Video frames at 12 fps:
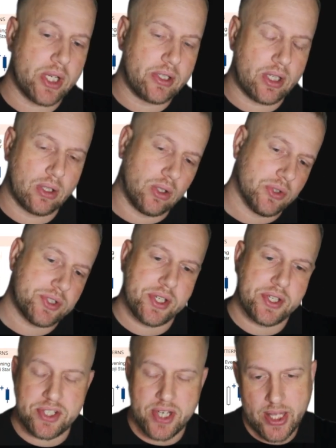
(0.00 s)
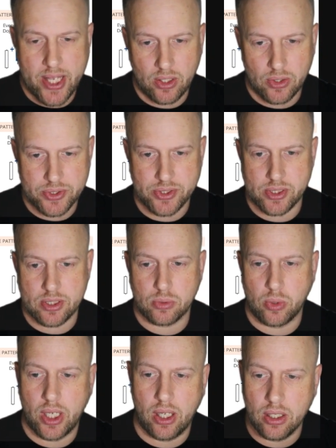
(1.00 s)
closes, daily closes as
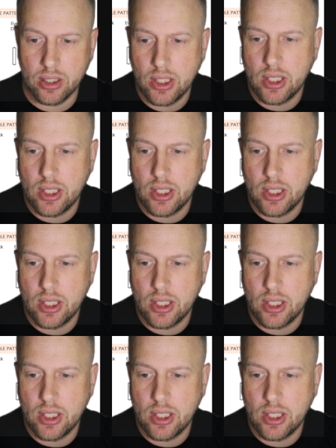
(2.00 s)
well.